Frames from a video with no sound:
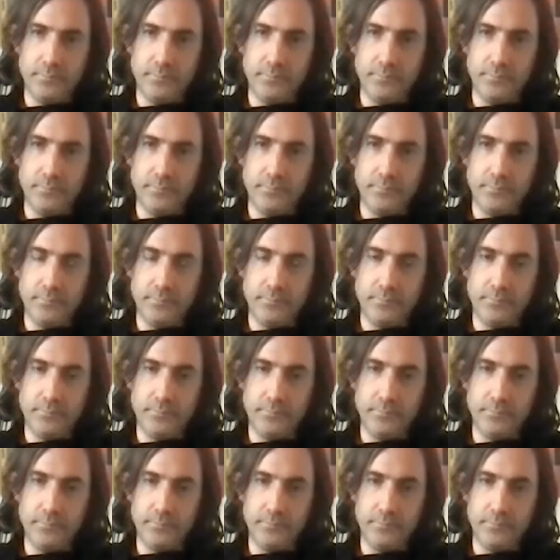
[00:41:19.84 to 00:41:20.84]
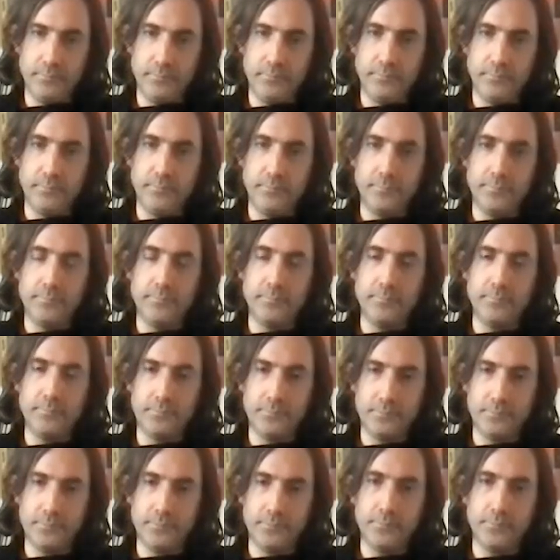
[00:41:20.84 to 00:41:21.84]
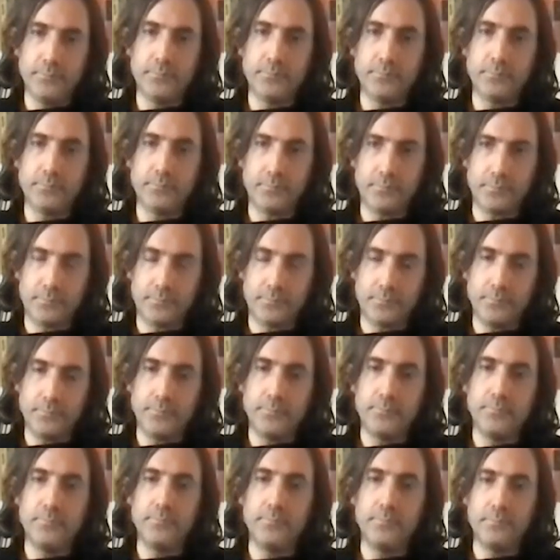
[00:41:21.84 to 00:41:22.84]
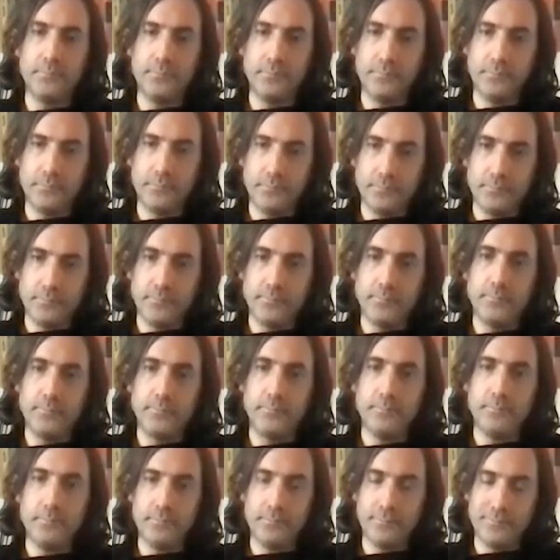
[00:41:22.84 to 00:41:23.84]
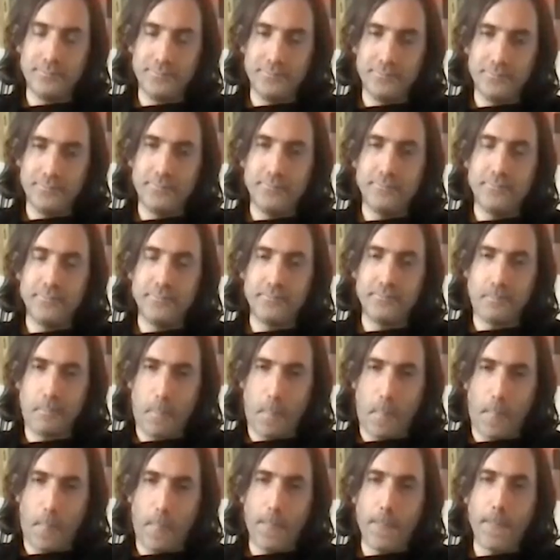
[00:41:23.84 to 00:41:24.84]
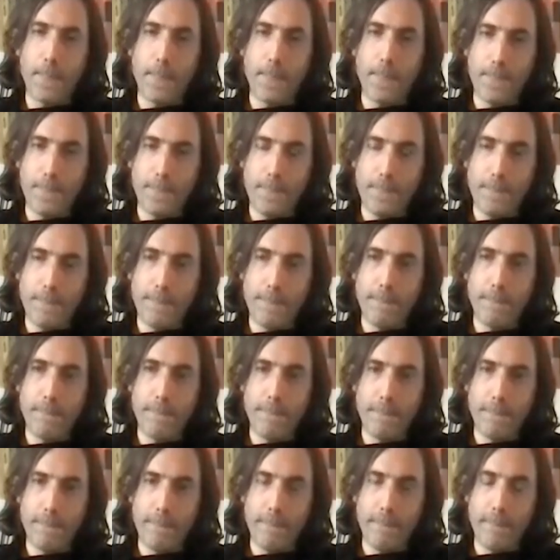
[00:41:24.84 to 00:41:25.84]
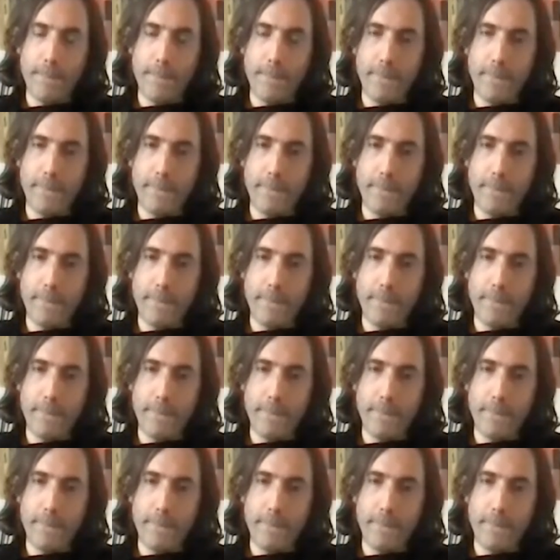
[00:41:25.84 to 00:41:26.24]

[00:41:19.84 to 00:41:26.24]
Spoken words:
No words are spoken by the person on screen.